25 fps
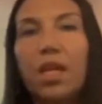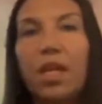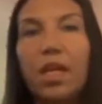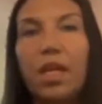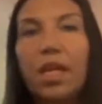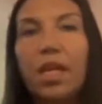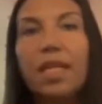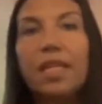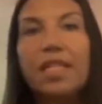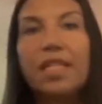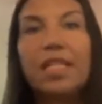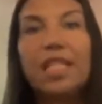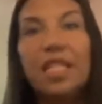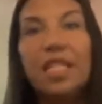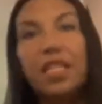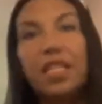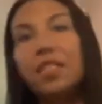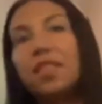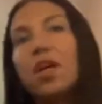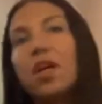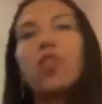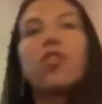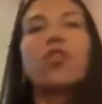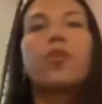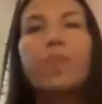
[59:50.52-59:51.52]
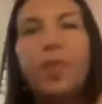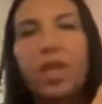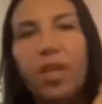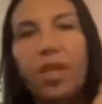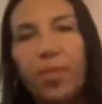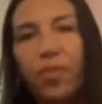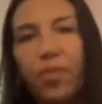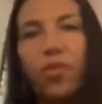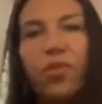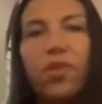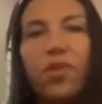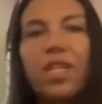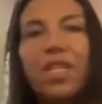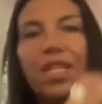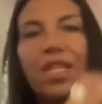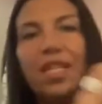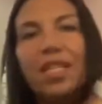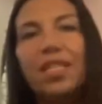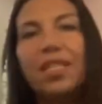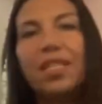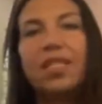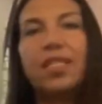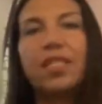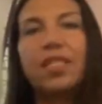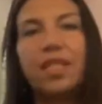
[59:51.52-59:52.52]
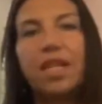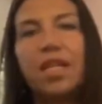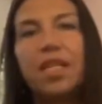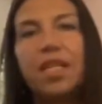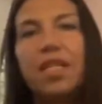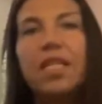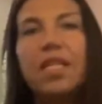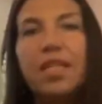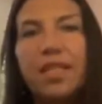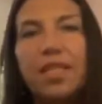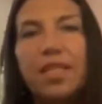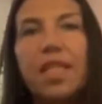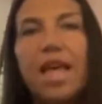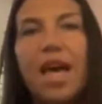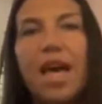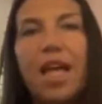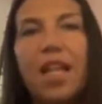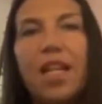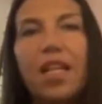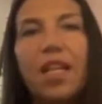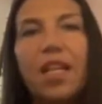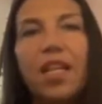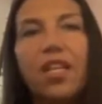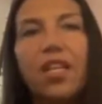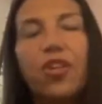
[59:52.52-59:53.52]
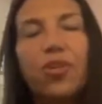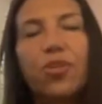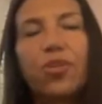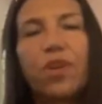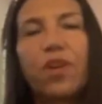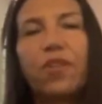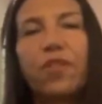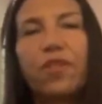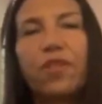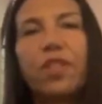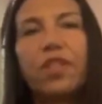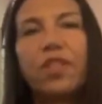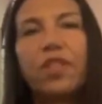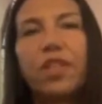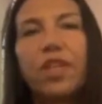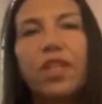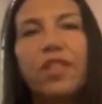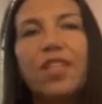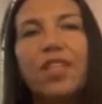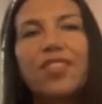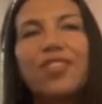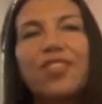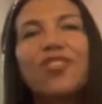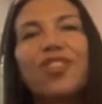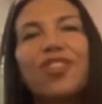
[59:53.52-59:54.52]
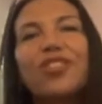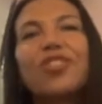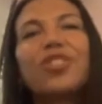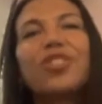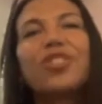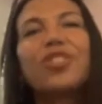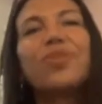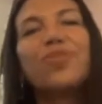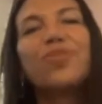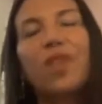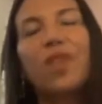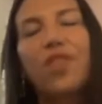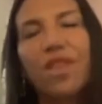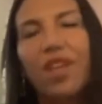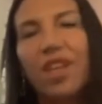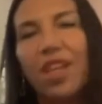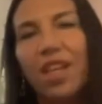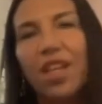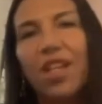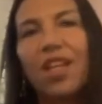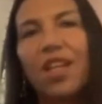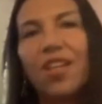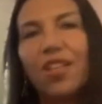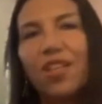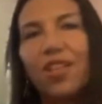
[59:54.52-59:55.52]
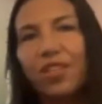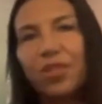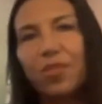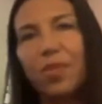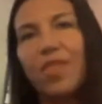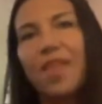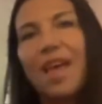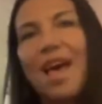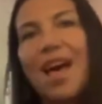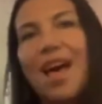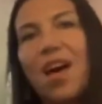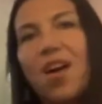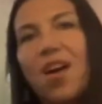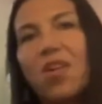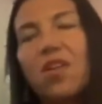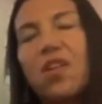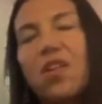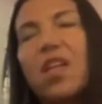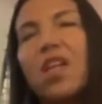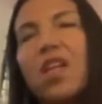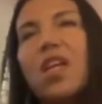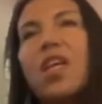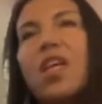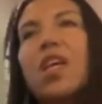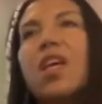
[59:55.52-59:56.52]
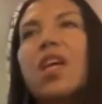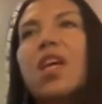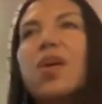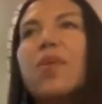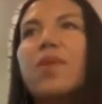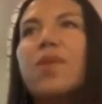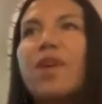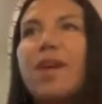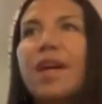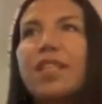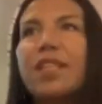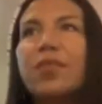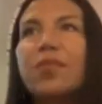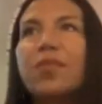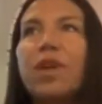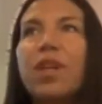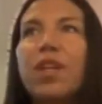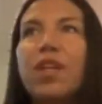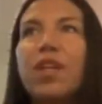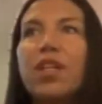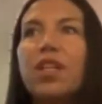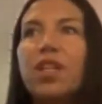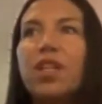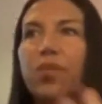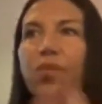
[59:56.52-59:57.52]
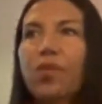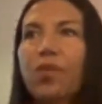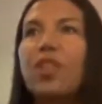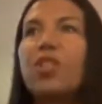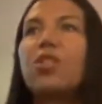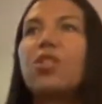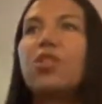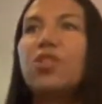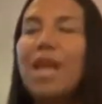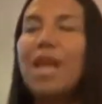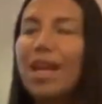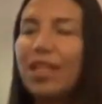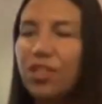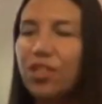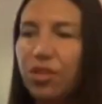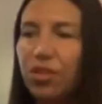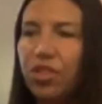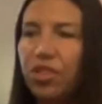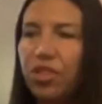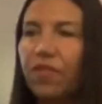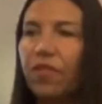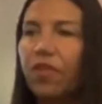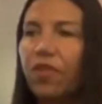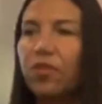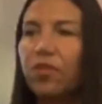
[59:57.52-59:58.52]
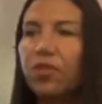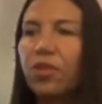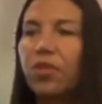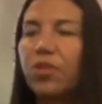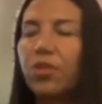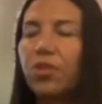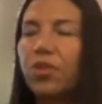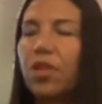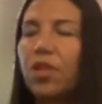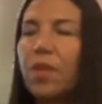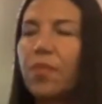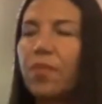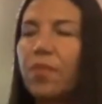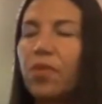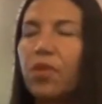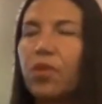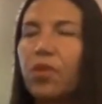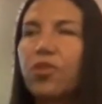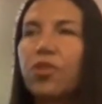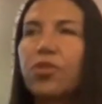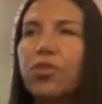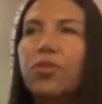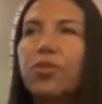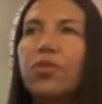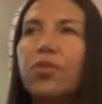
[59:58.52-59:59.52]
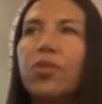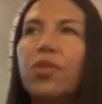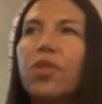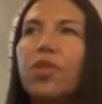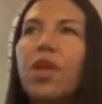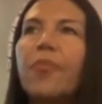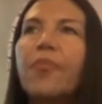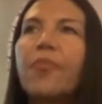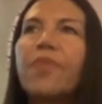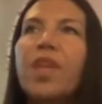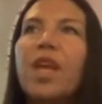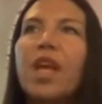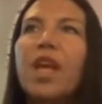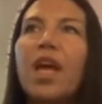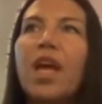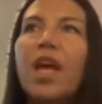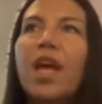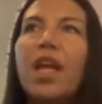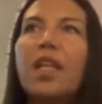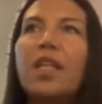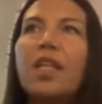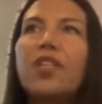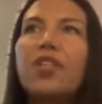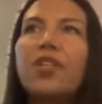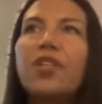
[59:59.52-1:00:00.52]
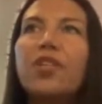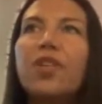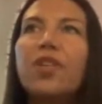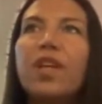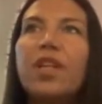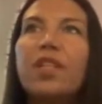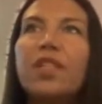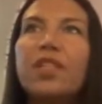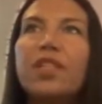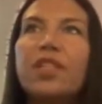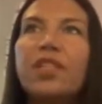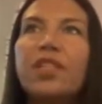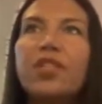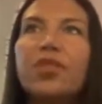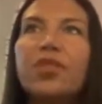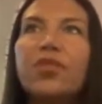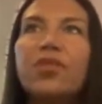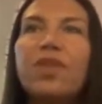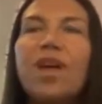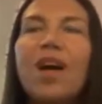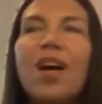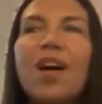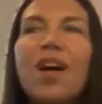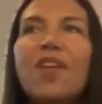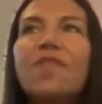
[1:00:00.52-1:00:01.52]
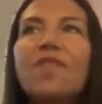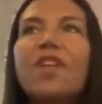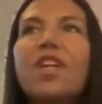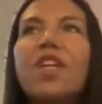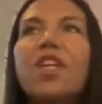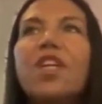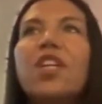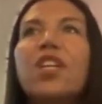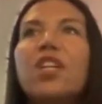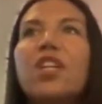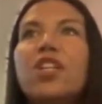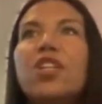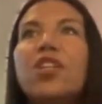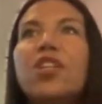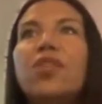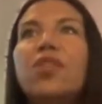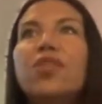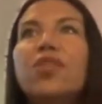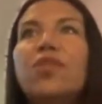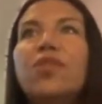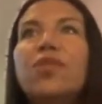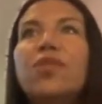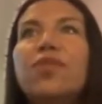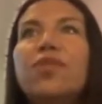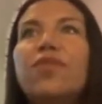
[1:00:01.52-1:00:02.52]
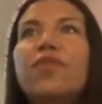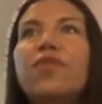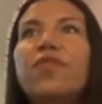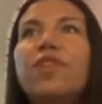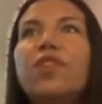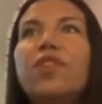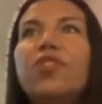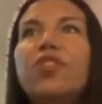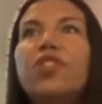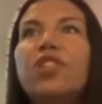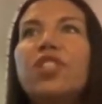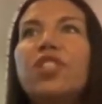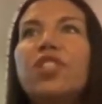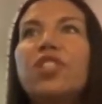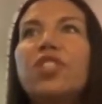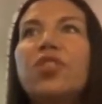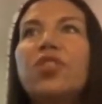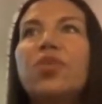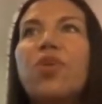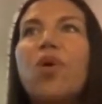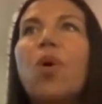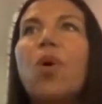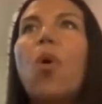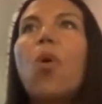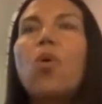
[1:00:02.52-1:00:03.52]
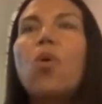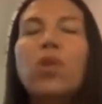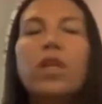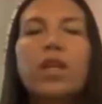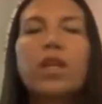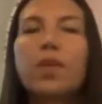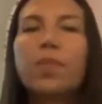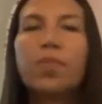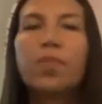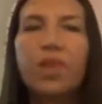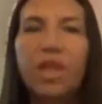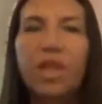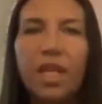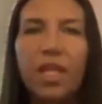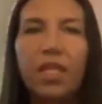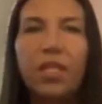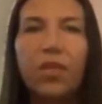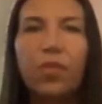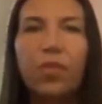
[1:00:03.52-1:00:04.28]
it needs other people it needs it needs that you it, it doesn't look to within it looks without whereas when when as you shift closer into alignment with your truth and you and into love you feel just whole and complete